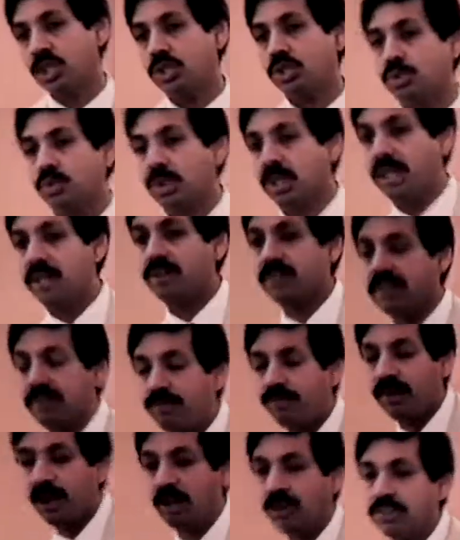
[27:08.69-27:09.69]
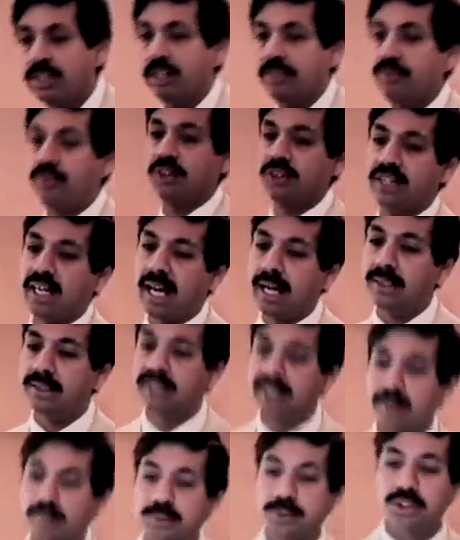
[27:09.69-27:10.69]
where they found that for
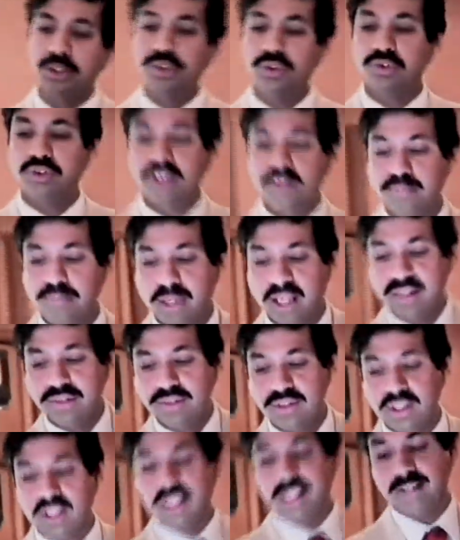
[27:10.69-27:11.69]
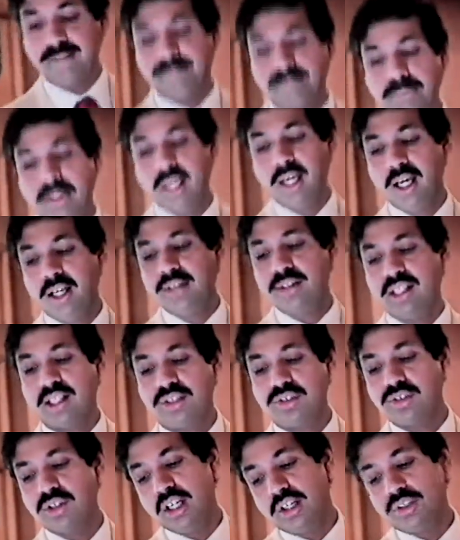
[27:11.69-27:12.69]
di-substituted benzene, the
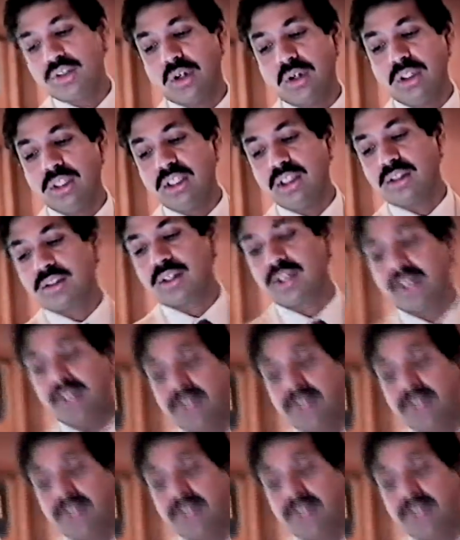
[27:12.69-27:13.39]
exchange only occurs